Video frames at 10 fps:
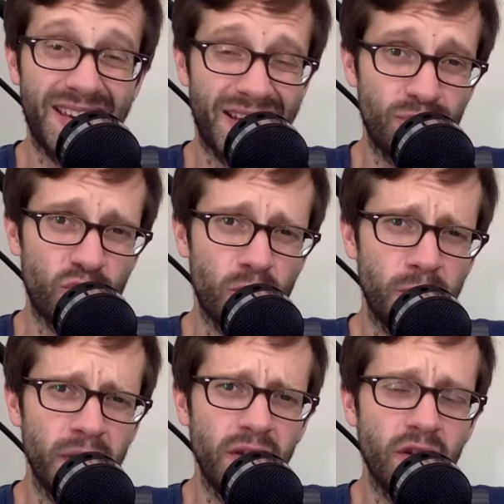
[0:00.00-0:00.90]
can
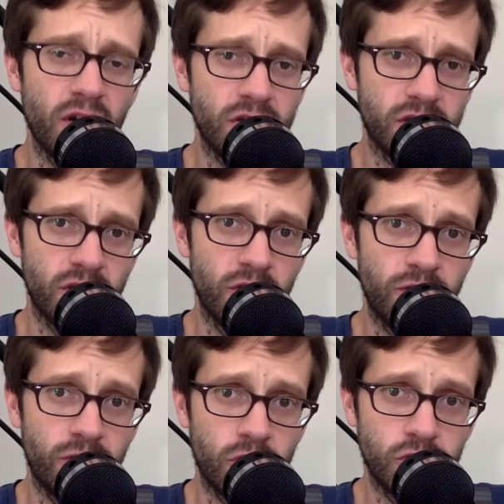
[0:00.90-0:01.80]
probably not
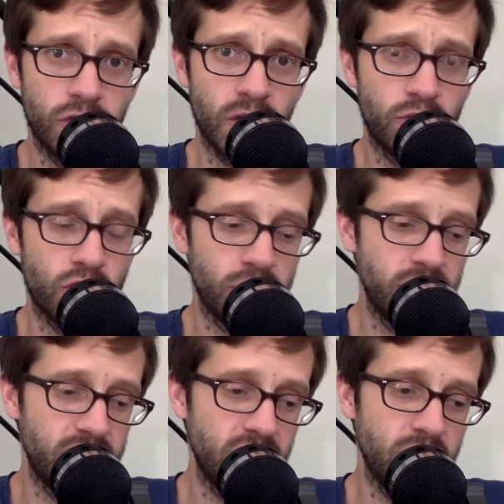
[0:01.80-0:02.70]
afford to capture on
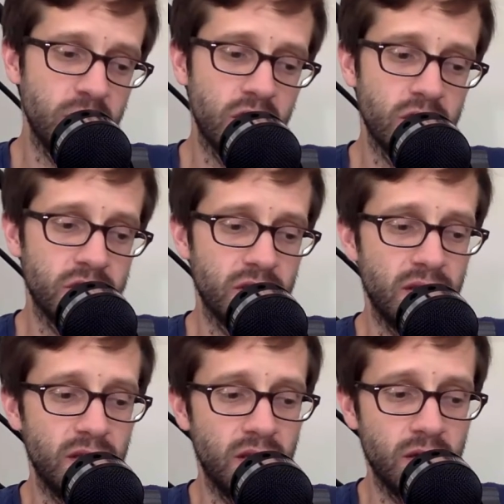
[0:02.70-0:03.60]
d6 because
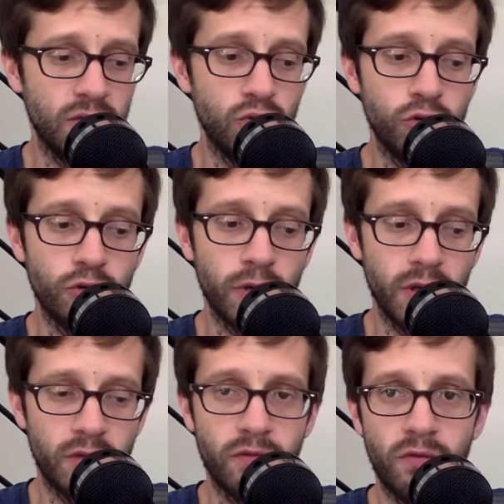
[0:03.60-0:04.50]
here it would
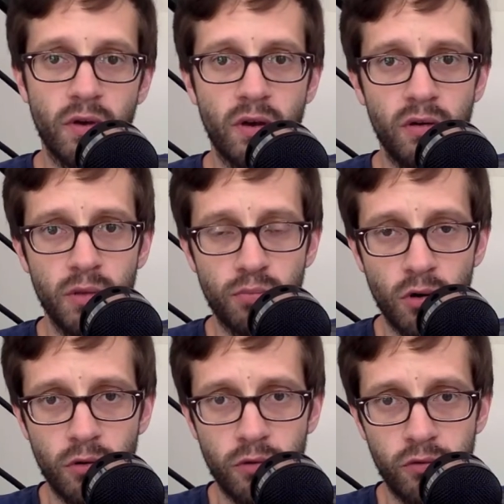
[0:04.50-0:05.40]
create a very
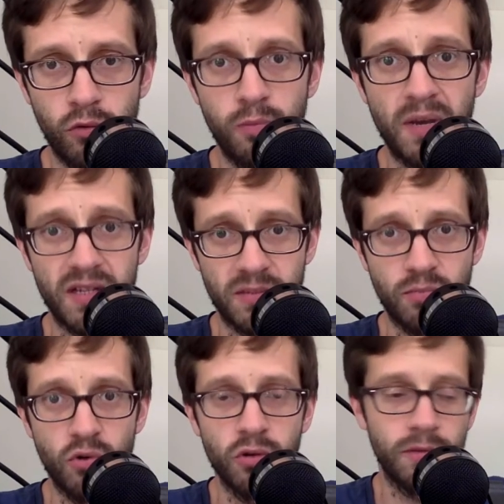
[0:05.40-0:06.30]
powerful passed
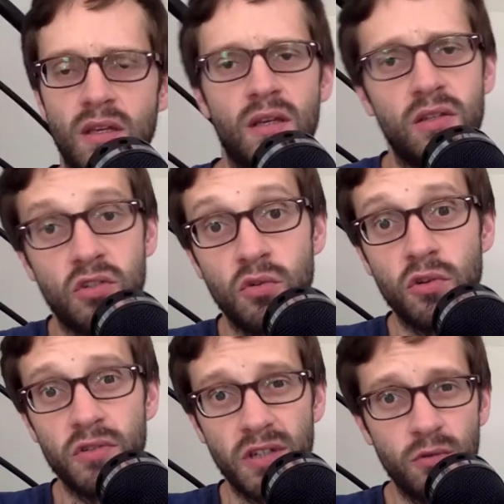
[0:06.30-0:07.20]
pawn. So the
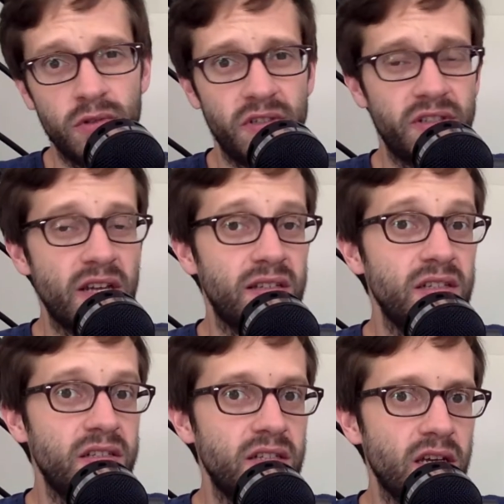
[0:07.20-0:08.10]
consequence is that
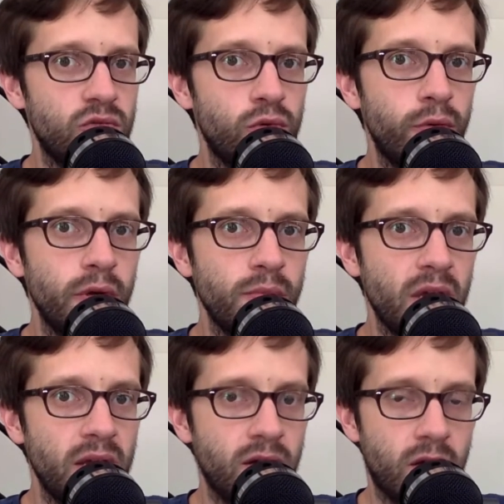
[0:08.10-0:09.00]
this knight will
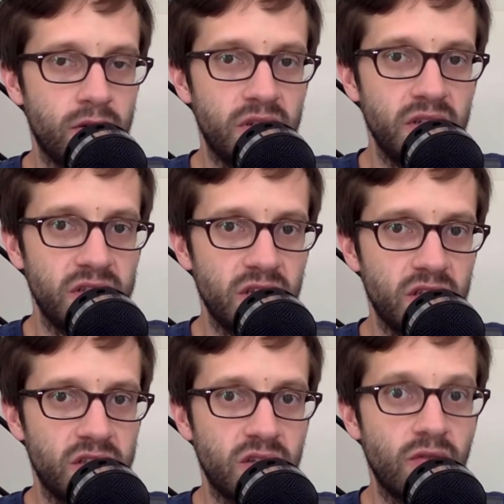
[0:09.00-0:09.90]
remain on
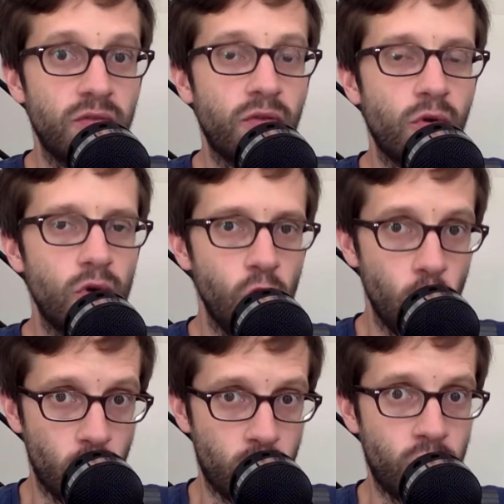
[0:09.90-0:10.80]
d6 for a
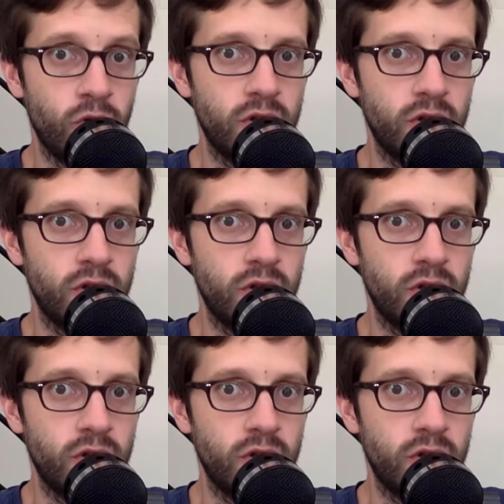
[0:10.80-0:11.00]
long